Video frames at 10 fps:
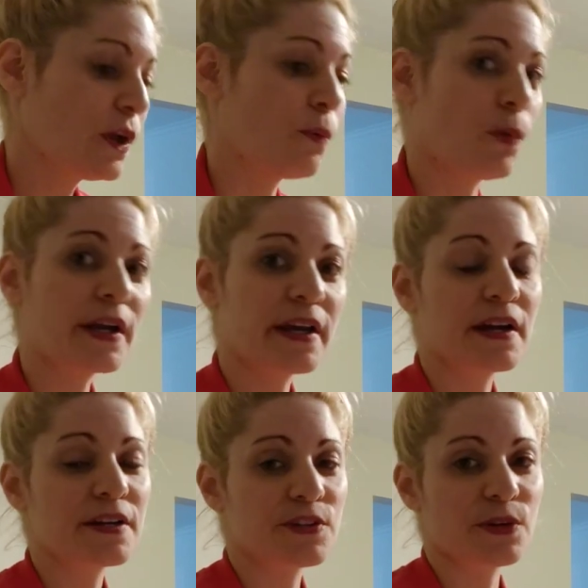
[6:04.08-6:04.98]
what
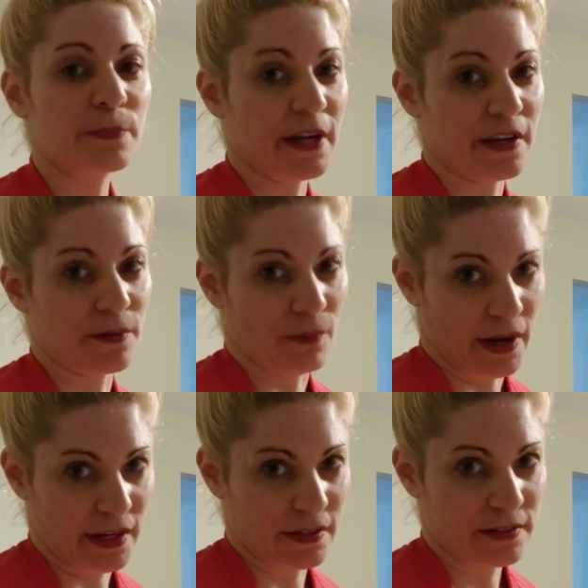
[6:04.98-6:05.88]
can I do to make it
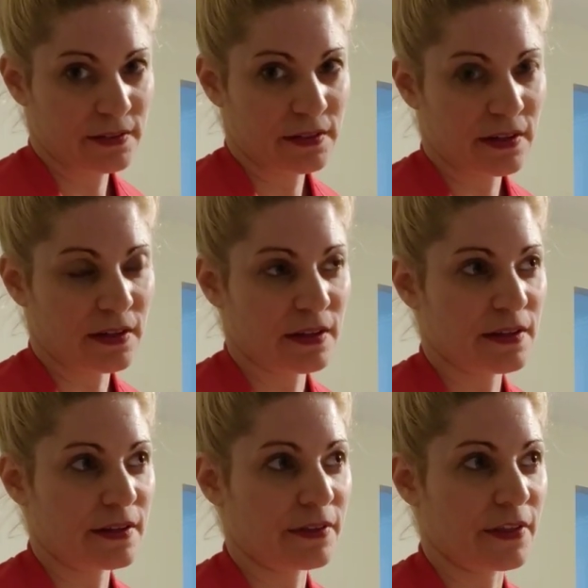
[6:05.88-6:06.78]
right?
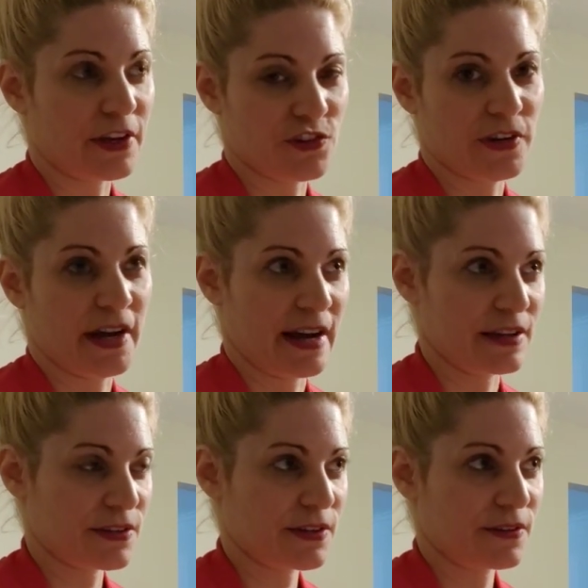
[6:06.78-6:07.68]
They should
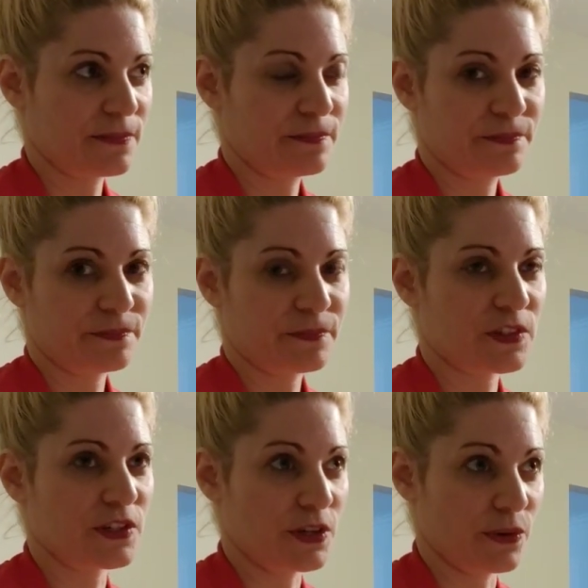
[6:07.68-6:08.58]
ask
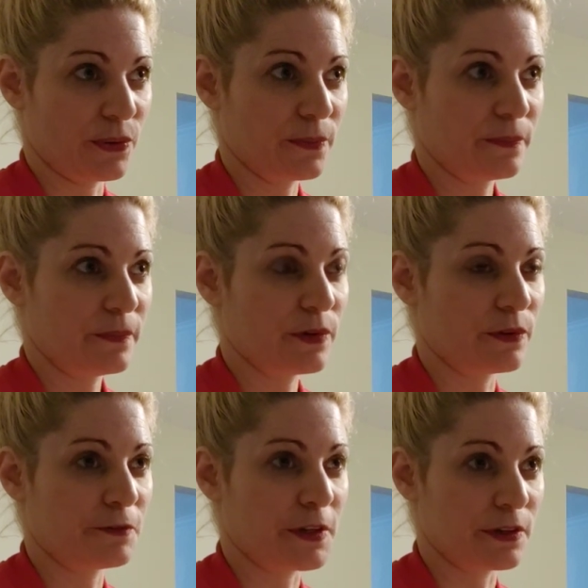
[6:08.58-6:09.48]
to you,
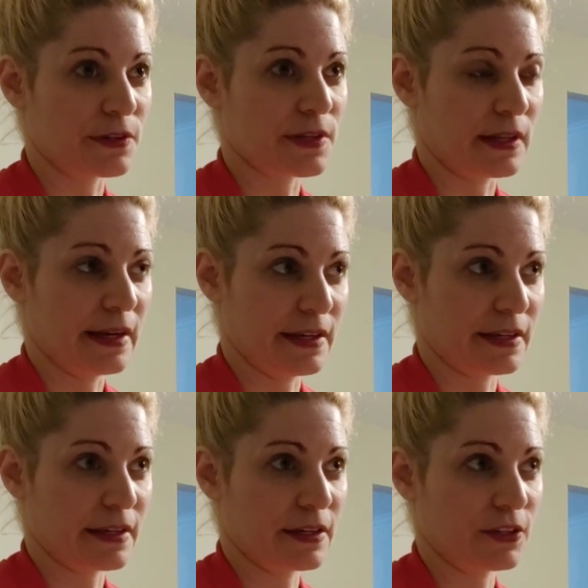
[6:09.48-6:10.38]
who feels
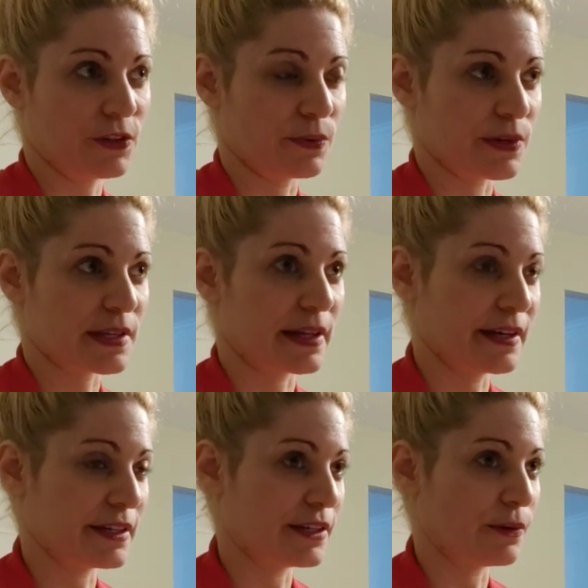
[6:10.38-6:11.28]
like you were
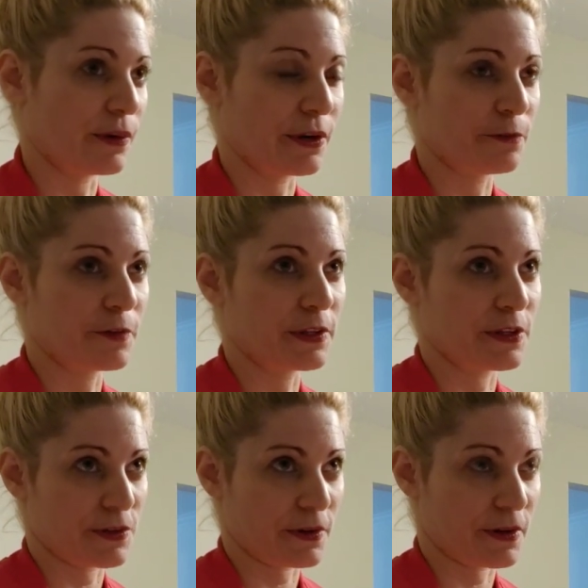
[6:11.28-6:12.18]
slighted or your
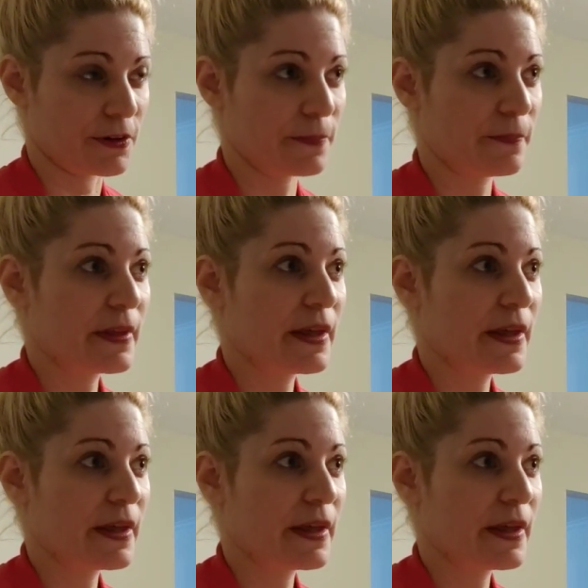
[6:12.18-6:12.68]
feelings are hurt.